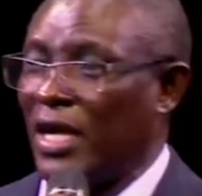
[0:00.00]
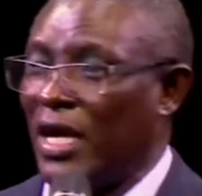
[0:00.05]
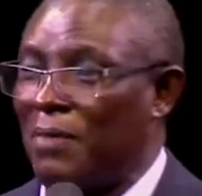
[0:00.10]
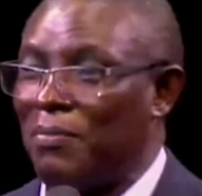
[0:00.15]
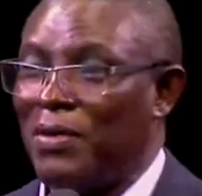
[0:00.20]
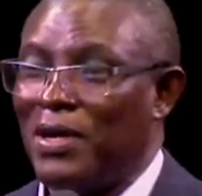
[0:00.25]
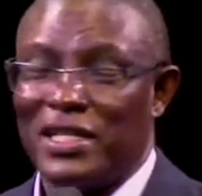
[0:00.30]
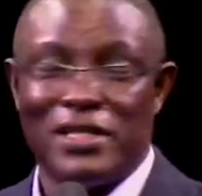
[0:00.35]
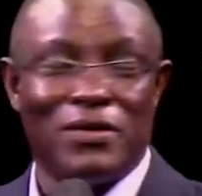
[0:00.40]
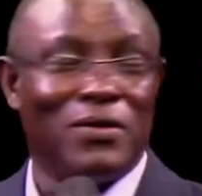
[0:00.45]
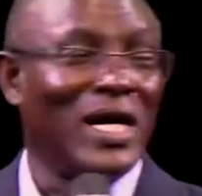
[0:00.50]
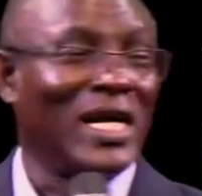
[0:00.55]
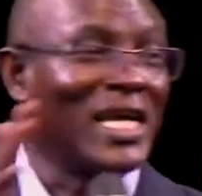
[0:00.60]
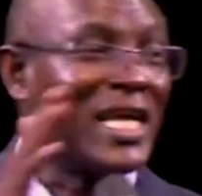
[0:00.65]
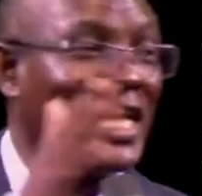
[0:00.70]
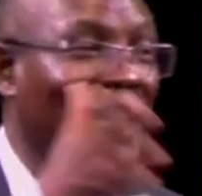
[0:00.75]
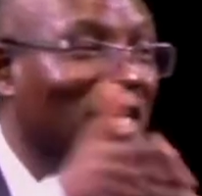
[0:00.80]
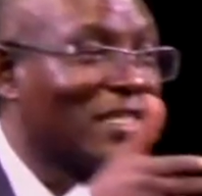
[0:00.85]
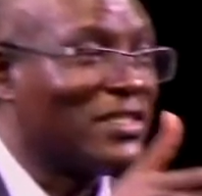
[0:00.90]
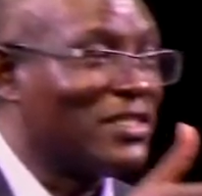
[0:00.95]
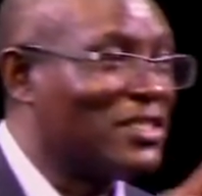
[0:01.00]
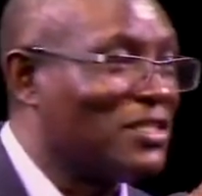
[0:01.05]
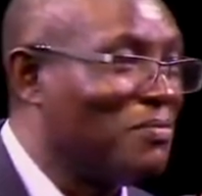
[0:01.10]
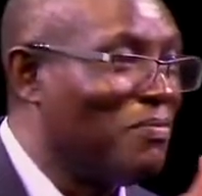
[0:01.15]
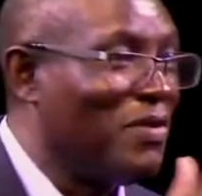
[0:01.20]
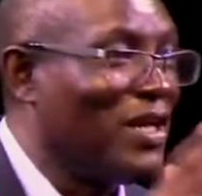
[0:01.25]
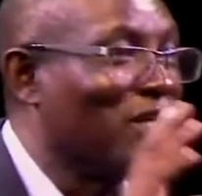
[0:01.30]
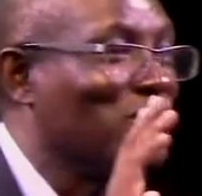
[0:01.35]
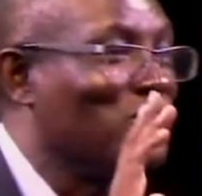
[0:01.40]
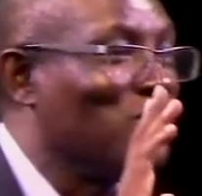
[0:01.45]
Uh, by the way, guest,
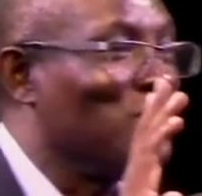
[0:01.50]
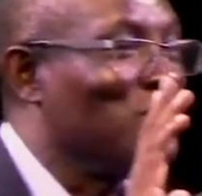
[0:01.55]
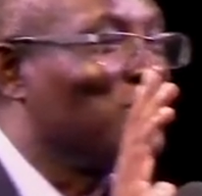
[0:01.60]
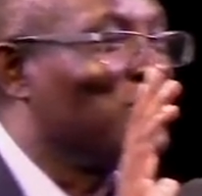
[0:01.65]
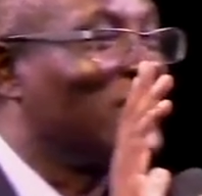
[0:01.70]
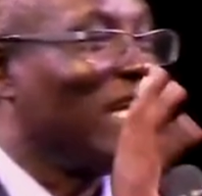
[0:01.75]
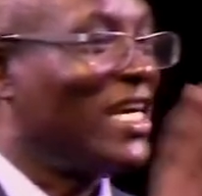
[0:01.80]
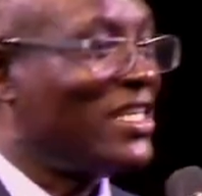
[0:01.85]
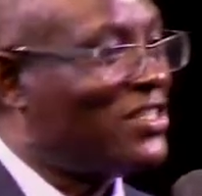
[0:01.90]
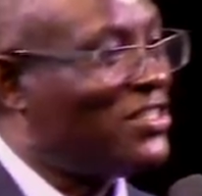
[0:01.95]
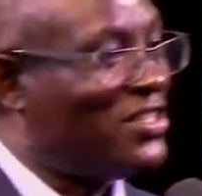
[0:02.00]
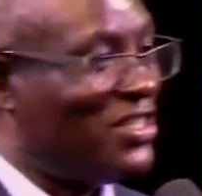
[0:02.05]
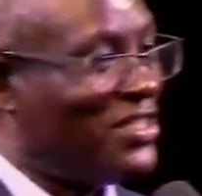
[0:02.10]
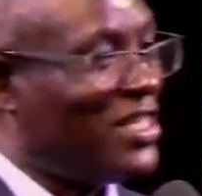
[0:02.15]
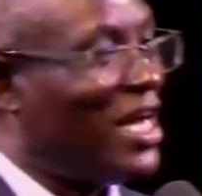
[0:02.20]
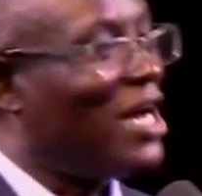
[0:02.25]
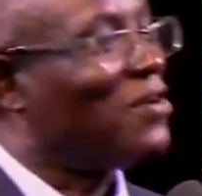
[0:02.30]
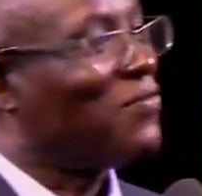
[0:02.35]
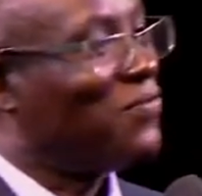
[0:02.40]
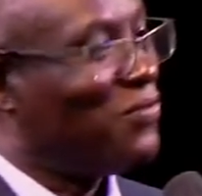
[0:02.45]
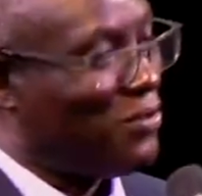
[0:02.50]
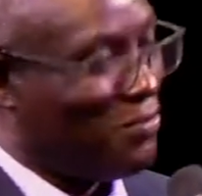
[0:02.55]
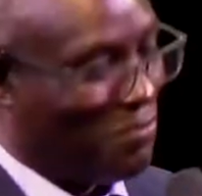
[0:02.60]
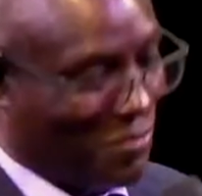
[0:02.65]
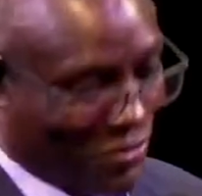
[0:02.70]
make sure you test a jackfruit